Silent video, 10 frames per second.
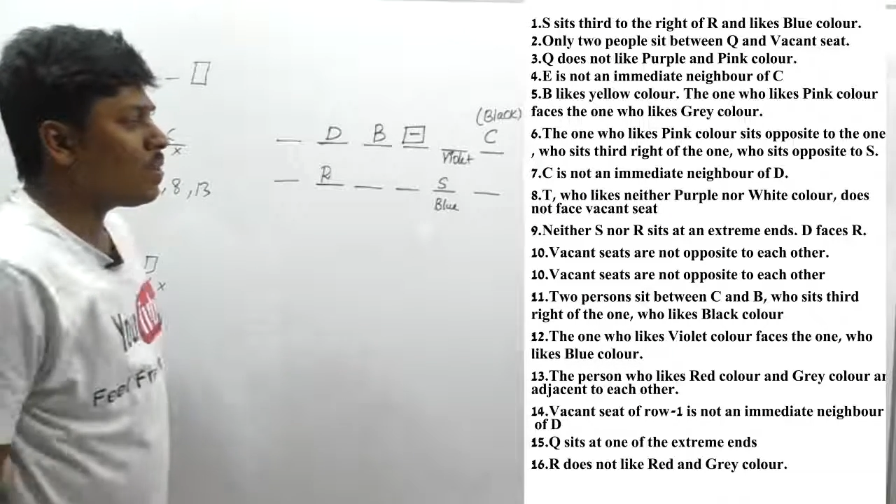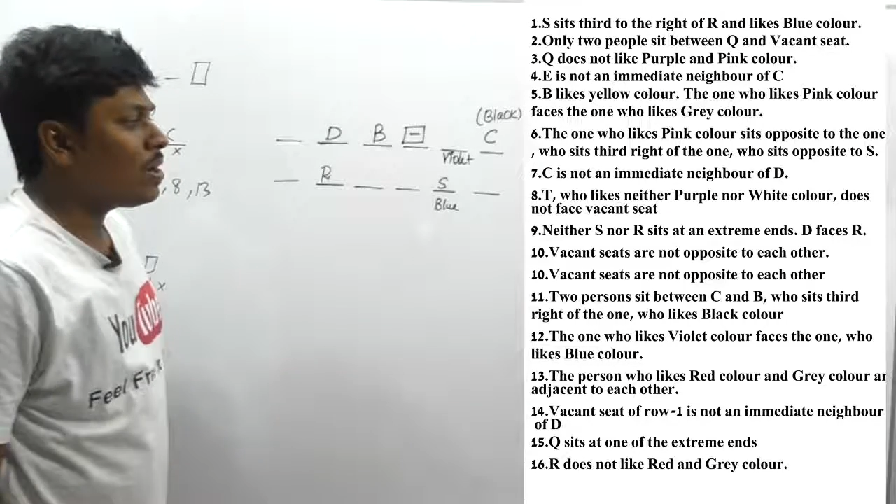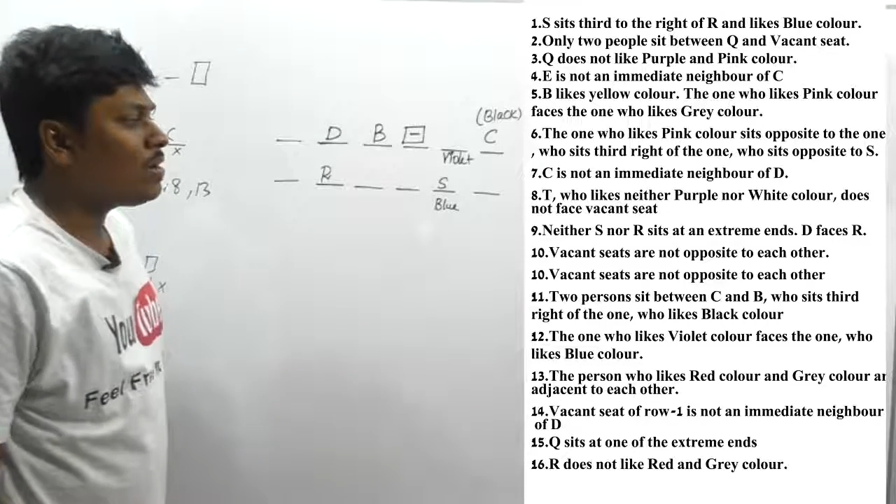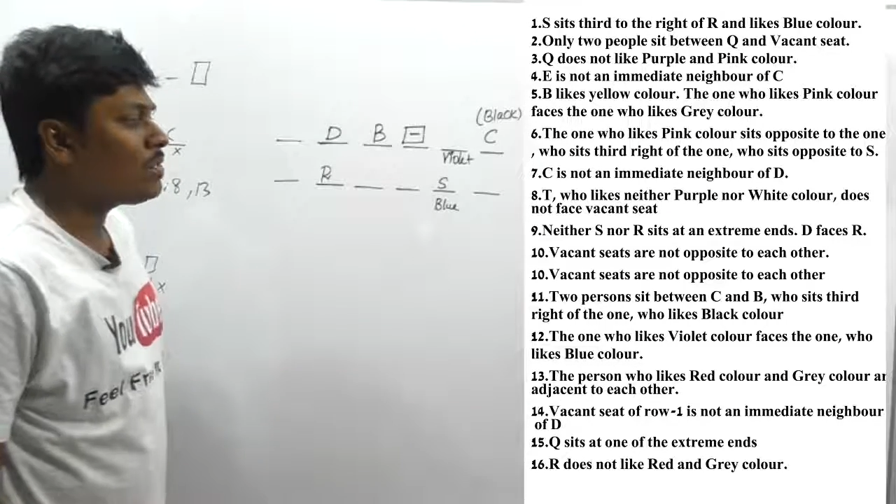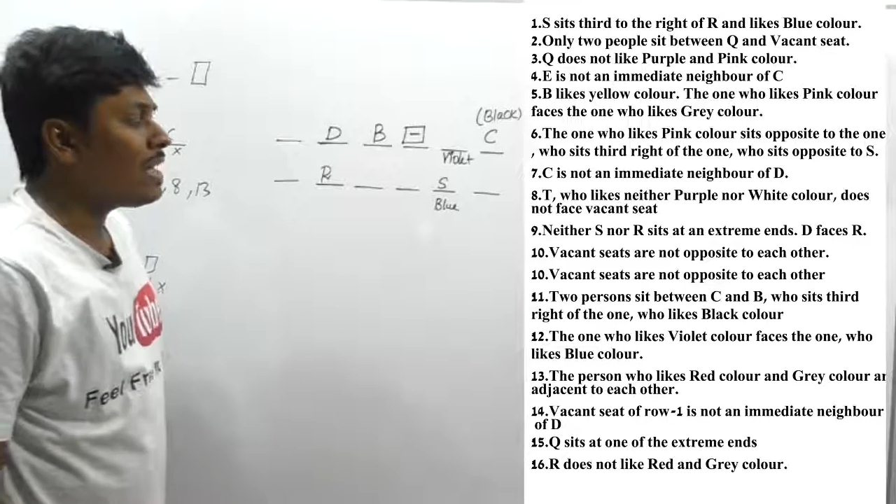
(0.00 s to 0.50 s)

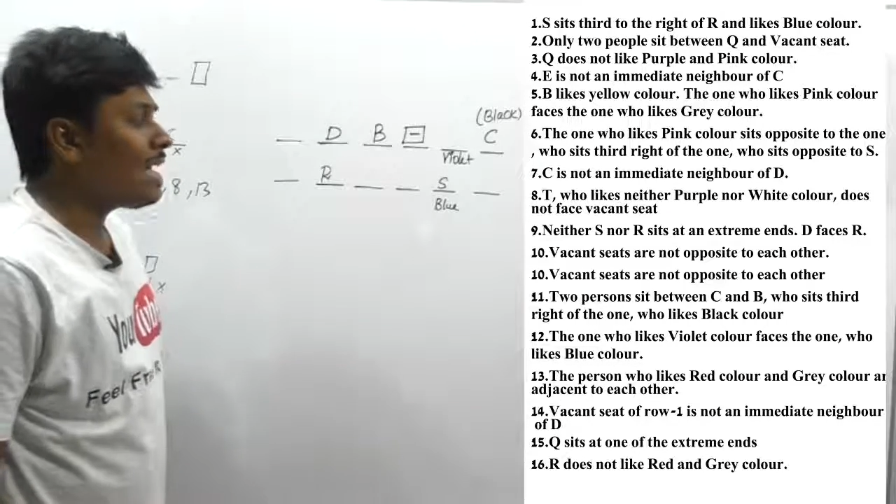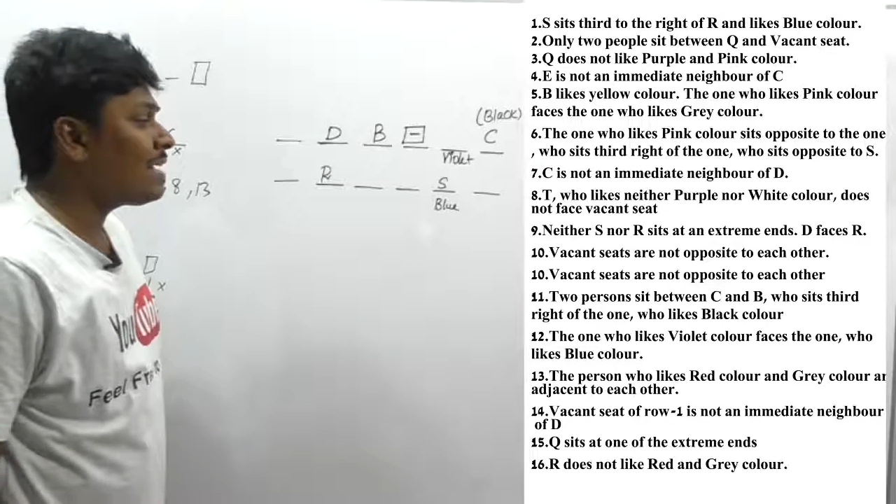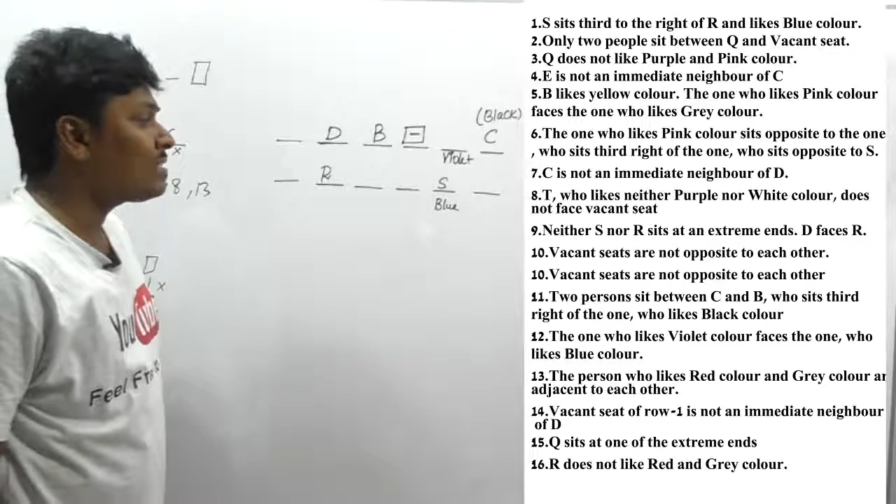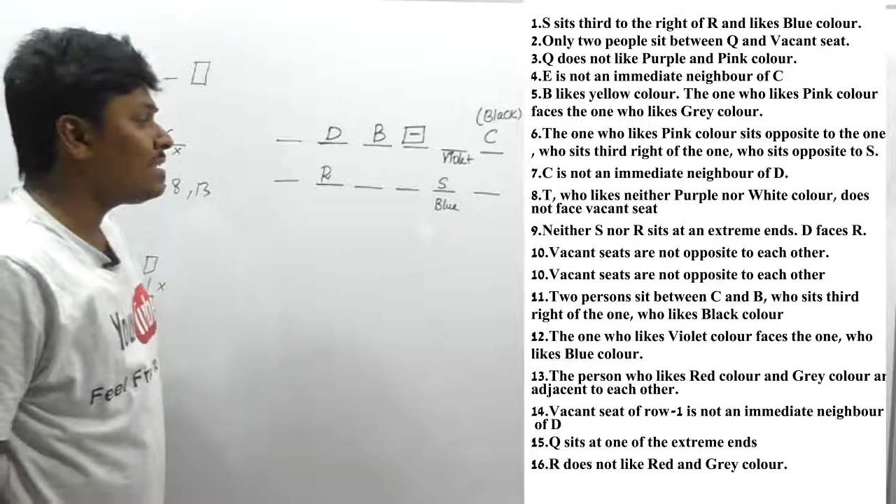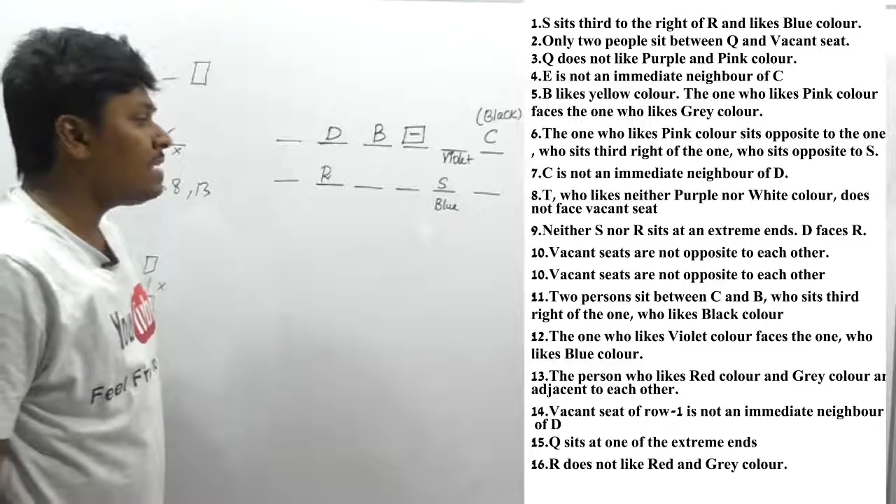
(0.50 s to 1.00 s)
one of the
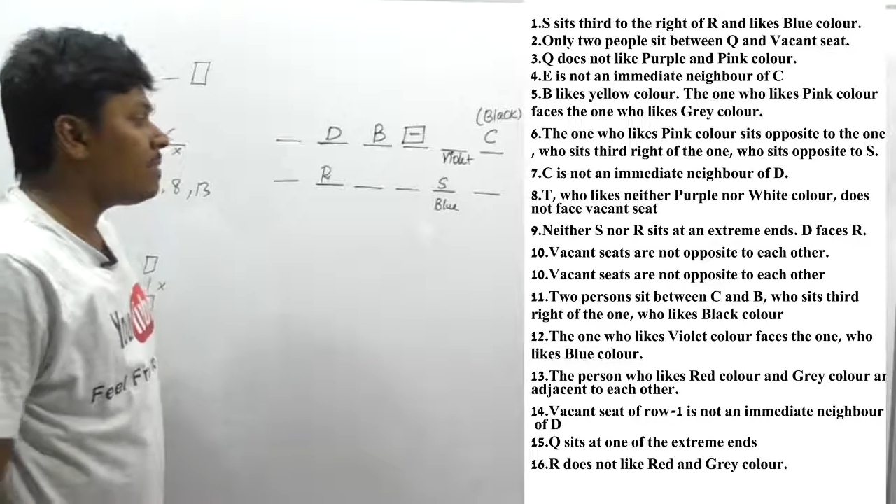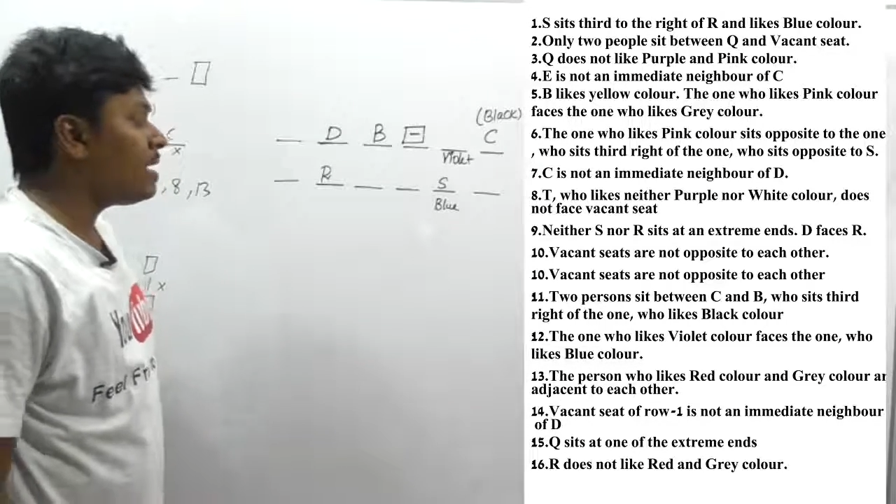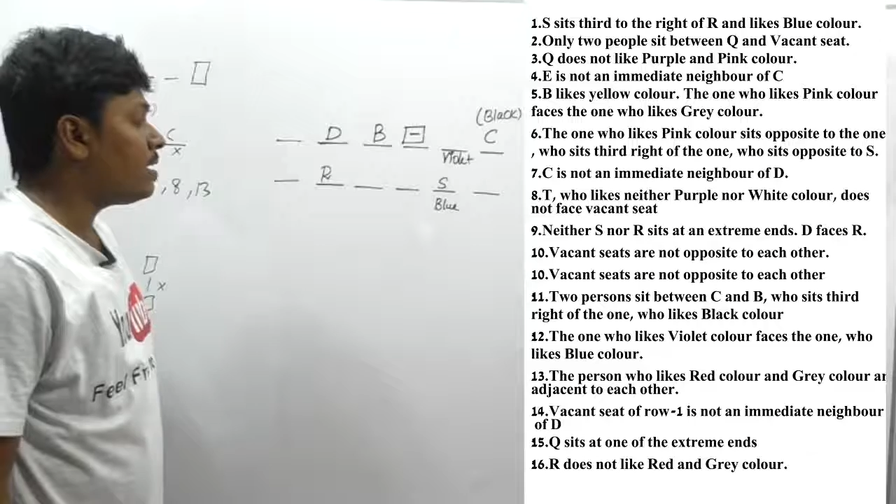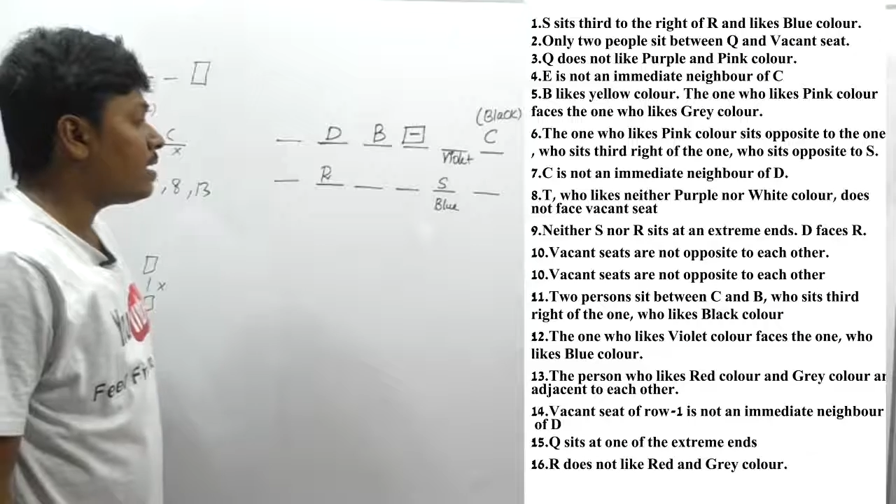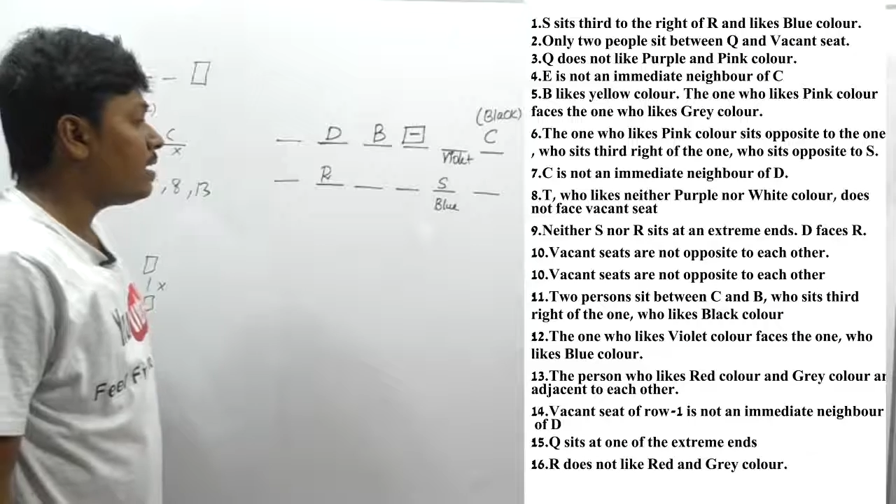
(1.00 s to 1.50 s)
extreme
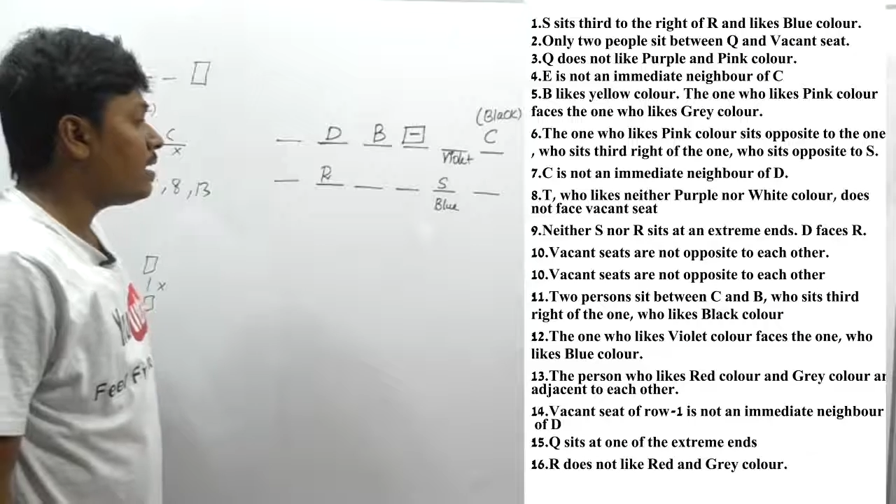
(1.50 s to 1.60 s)
end.